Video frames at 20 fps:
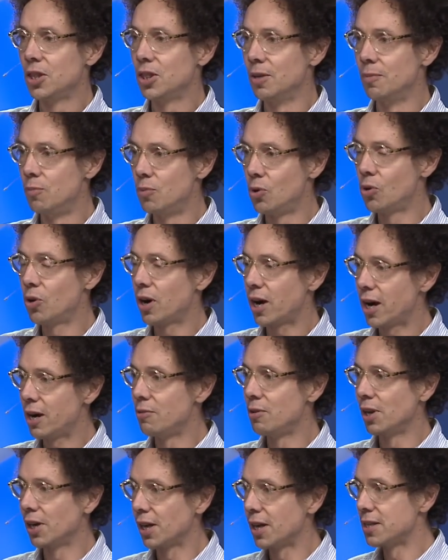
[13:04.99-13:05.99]
the more I
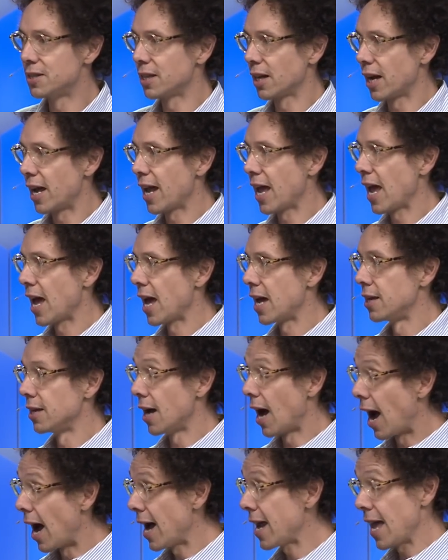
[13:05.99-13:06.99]
realized that
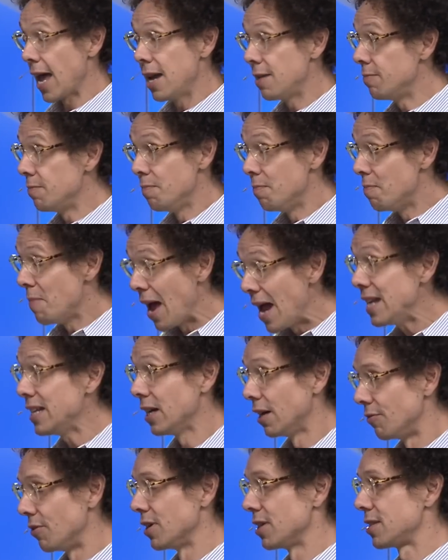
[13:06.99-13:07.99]
I and many
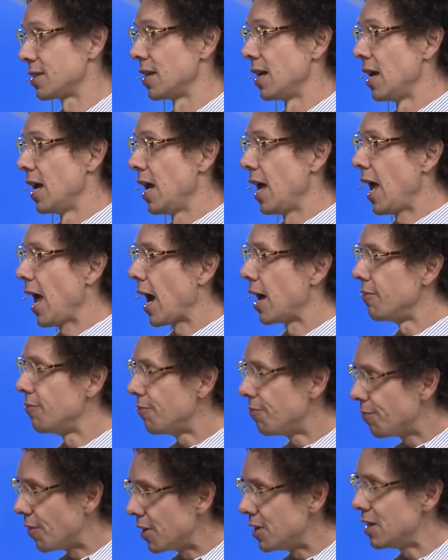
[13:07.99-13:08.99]
of us had
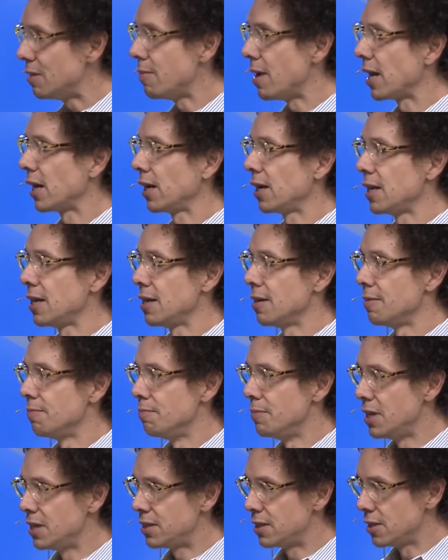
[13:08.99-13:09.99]
fundamentally
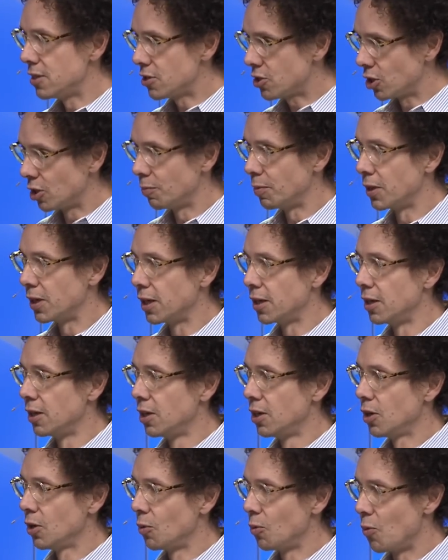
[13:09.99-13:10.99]
misinterpreted
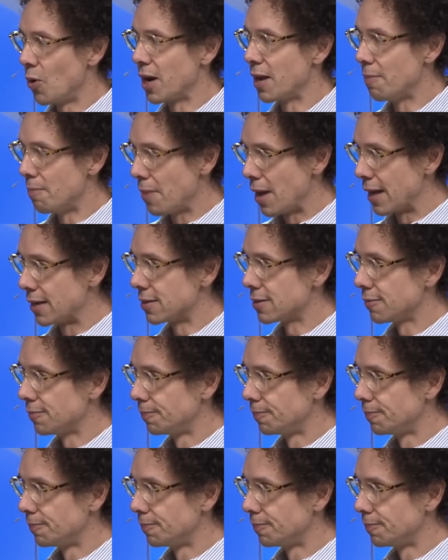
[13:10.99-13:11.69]
what it meant.